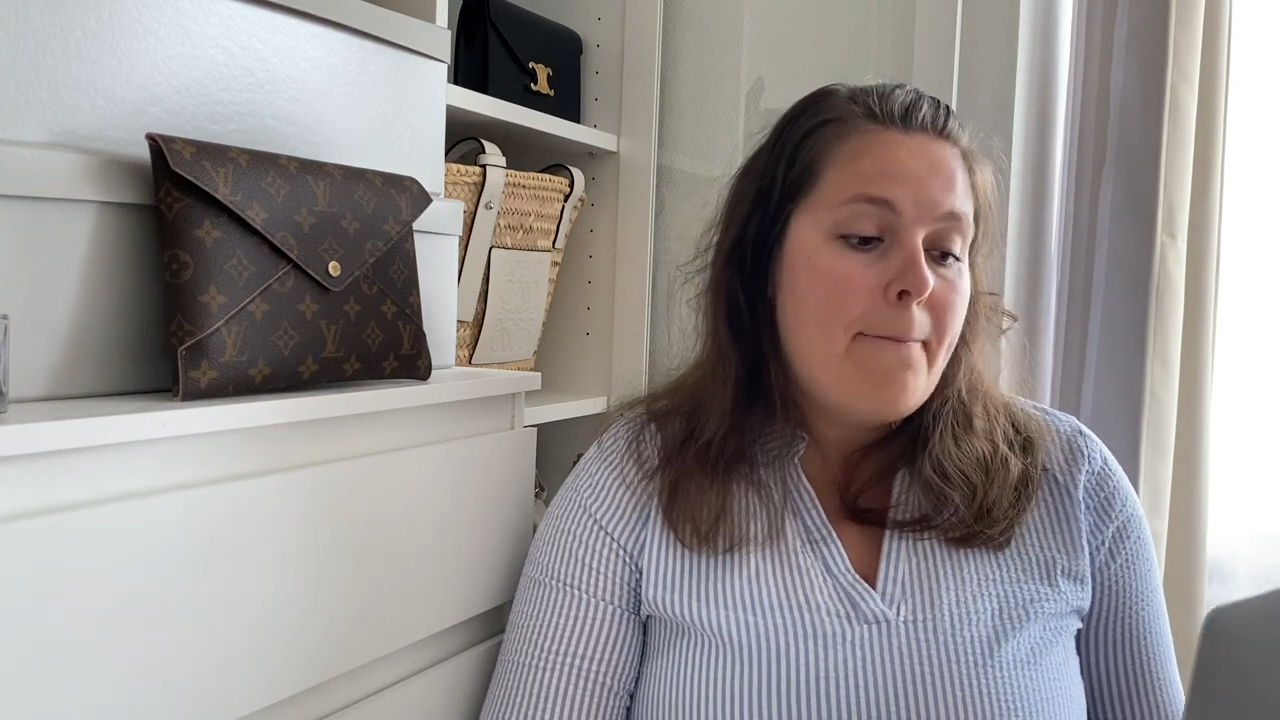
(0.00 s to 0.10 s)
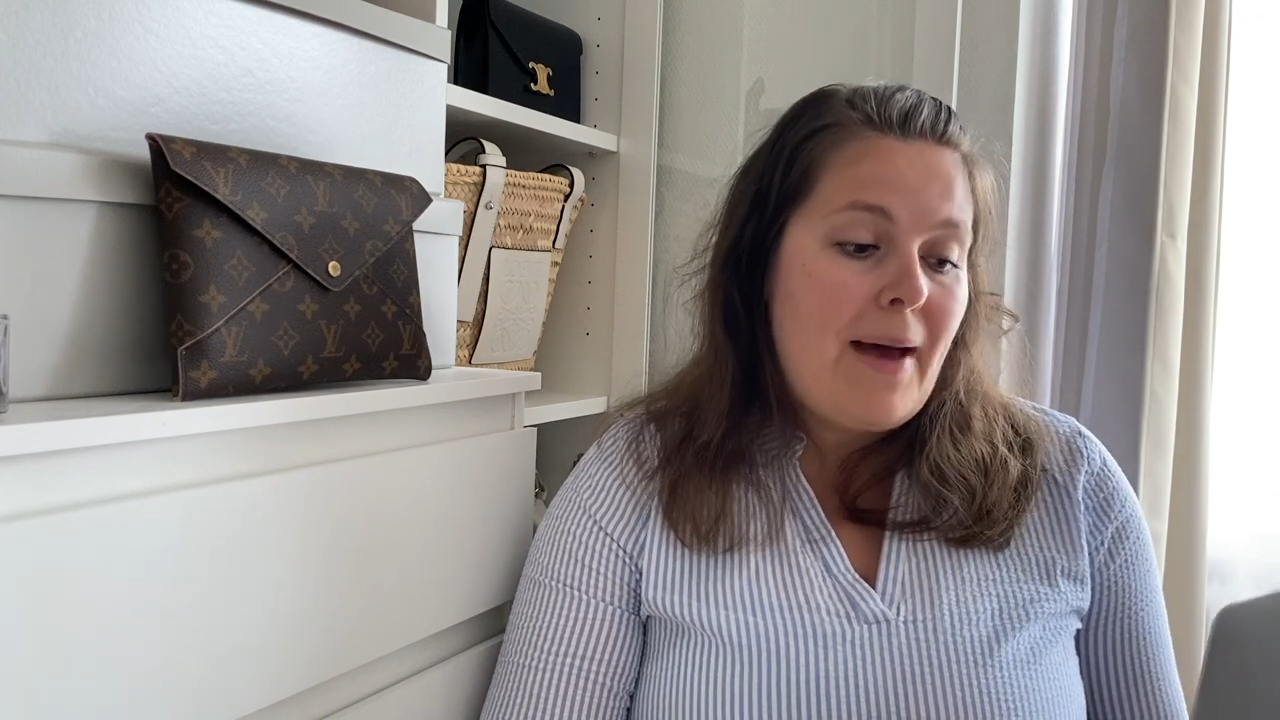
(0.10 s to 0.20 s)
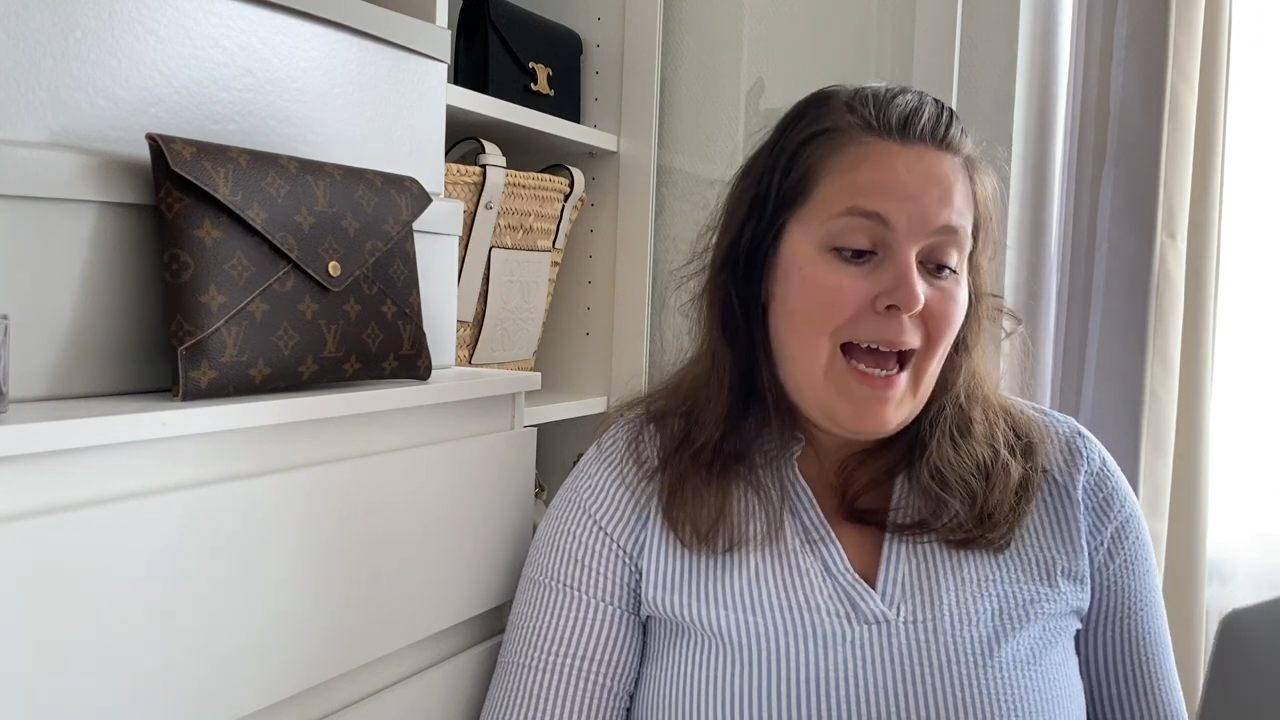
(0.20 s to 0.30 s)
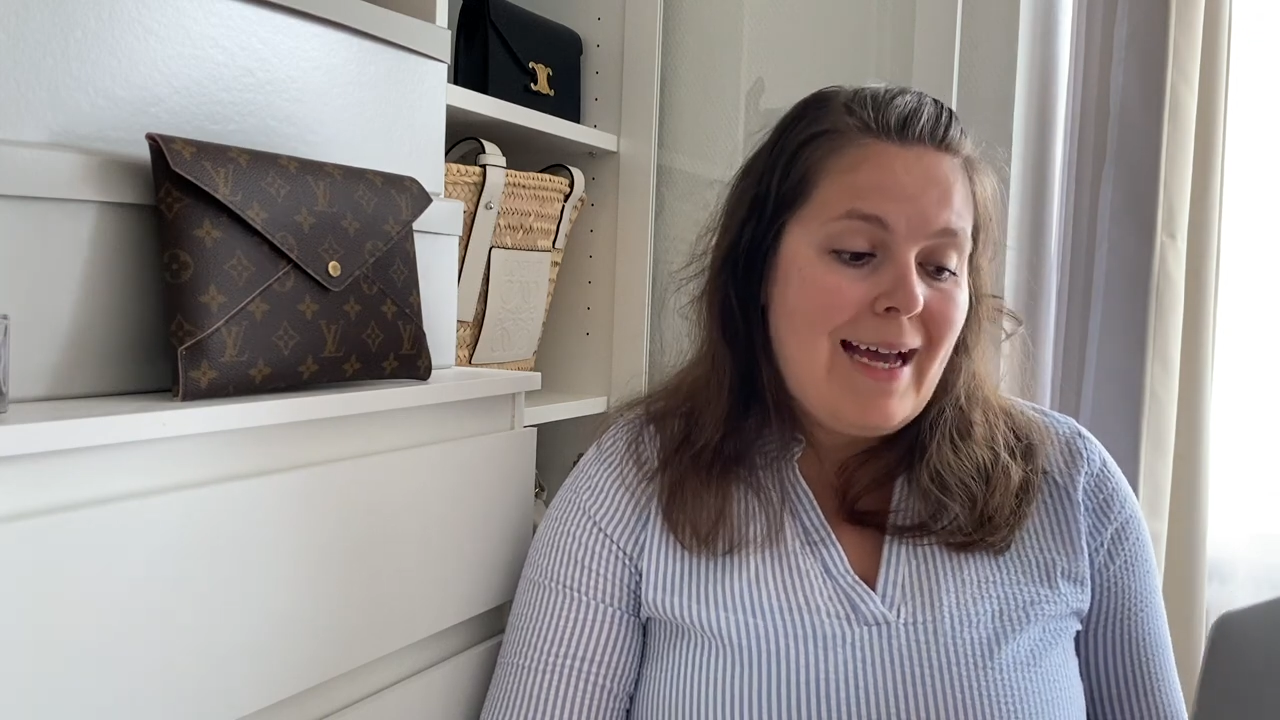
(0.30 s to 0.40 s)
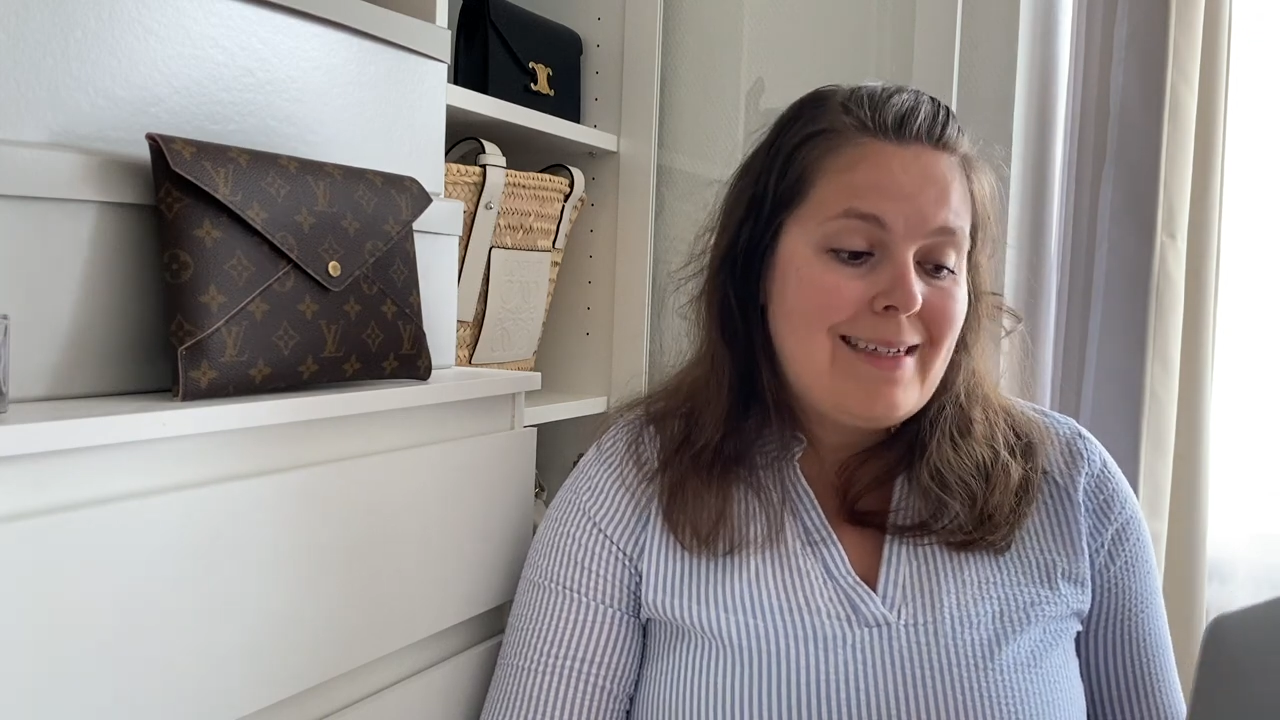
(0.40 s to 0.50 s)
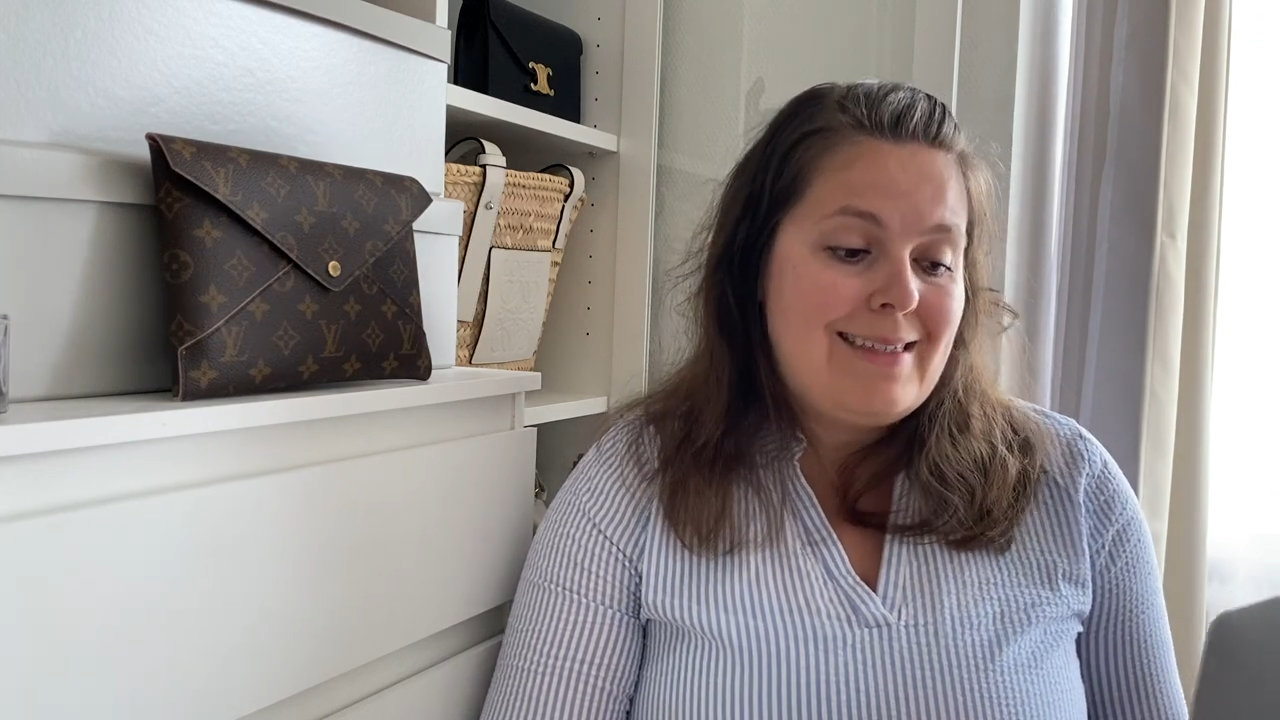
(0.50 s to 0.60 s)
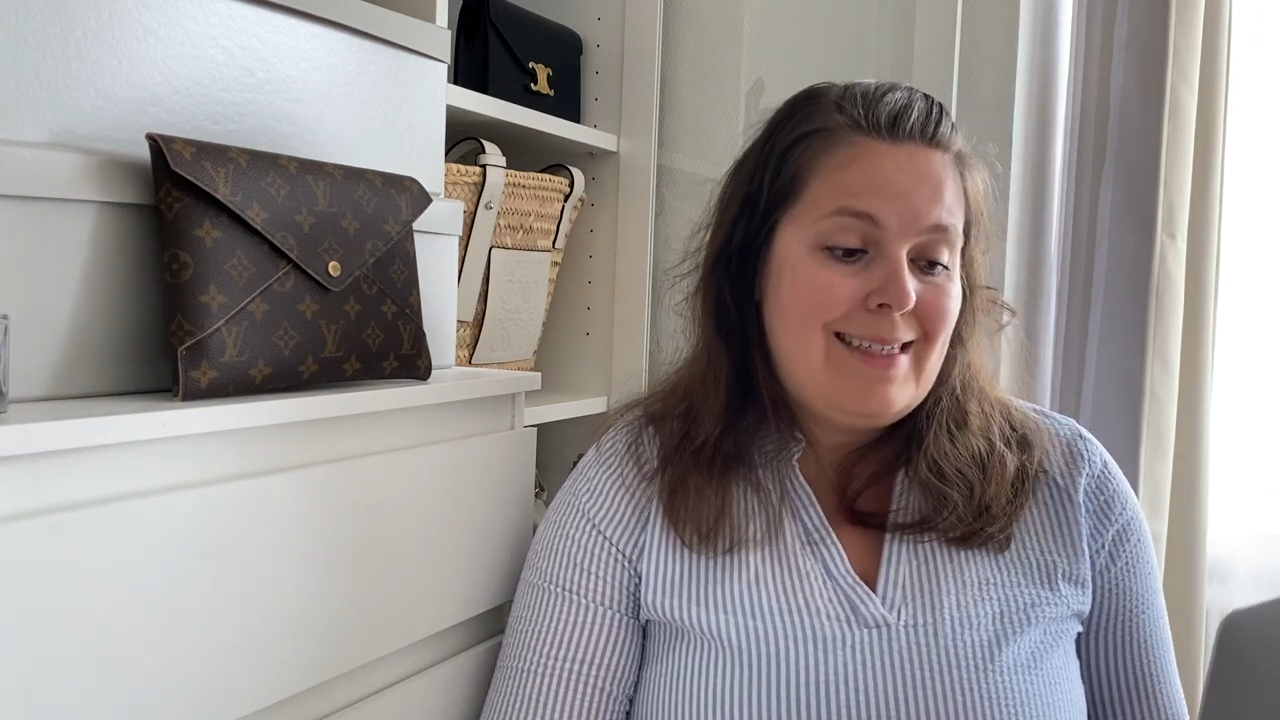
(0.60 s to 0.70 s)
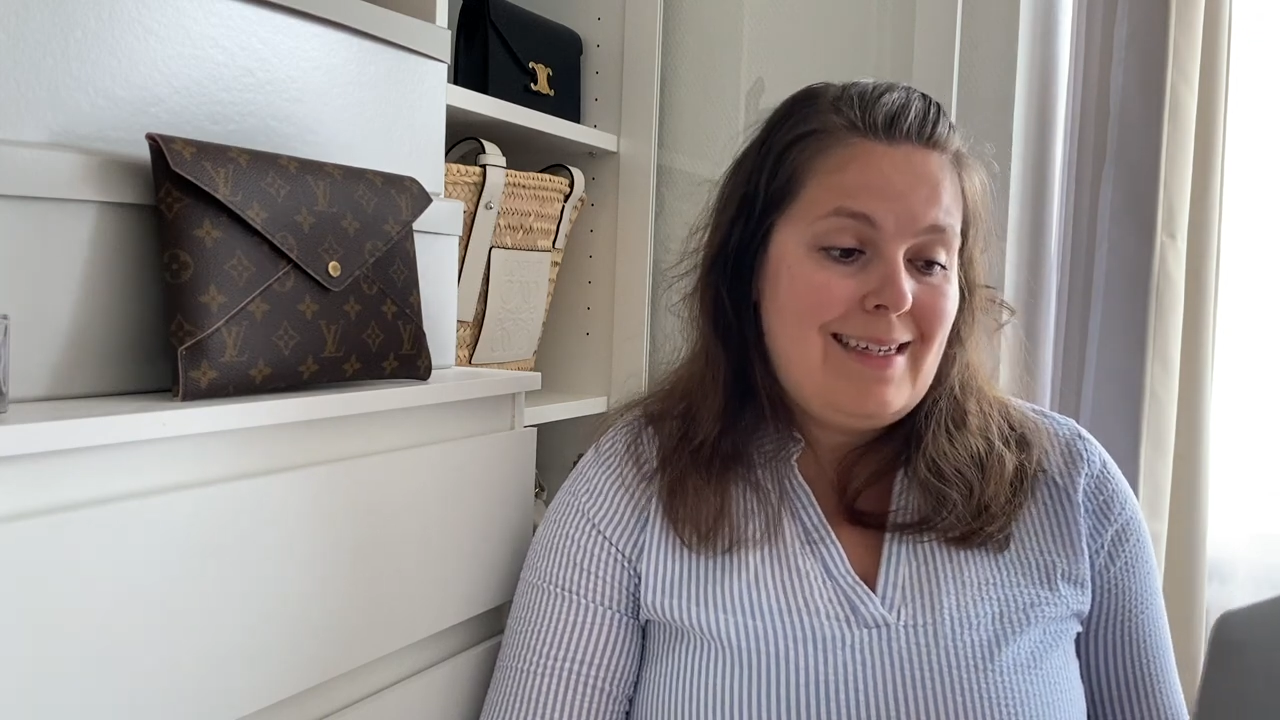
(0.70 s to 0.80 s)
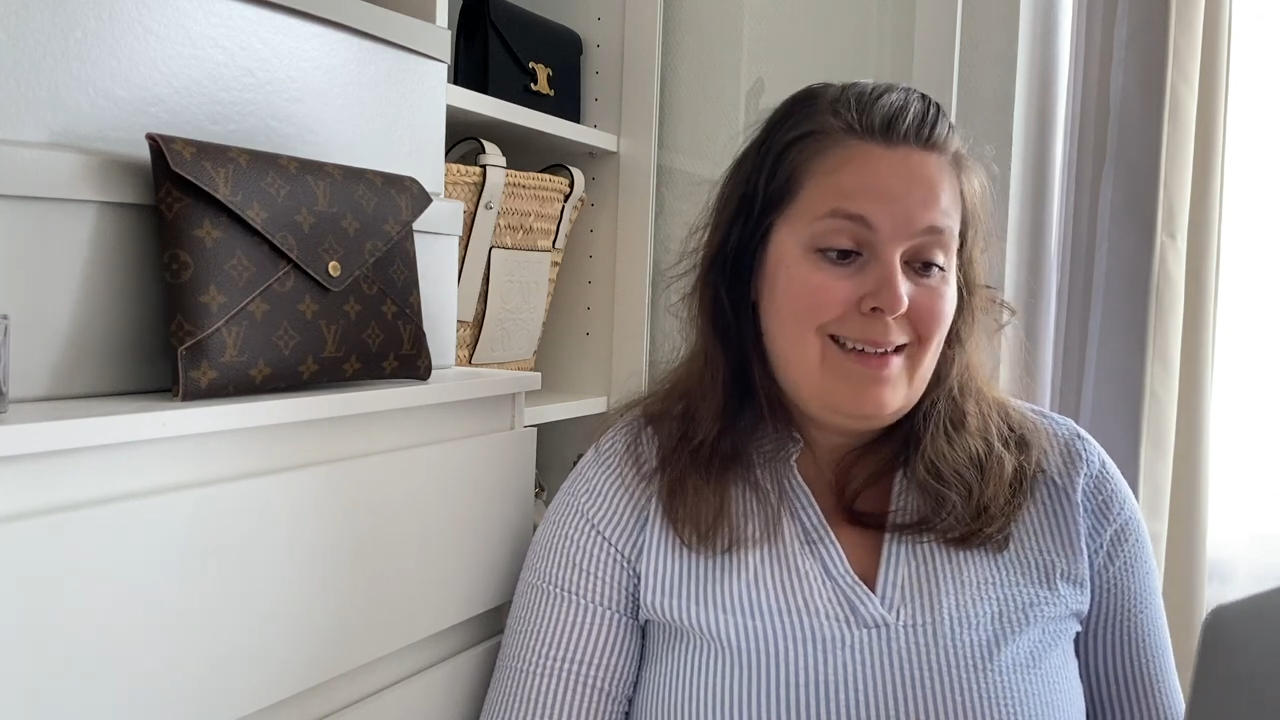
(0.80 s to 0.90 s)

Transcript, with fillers: bags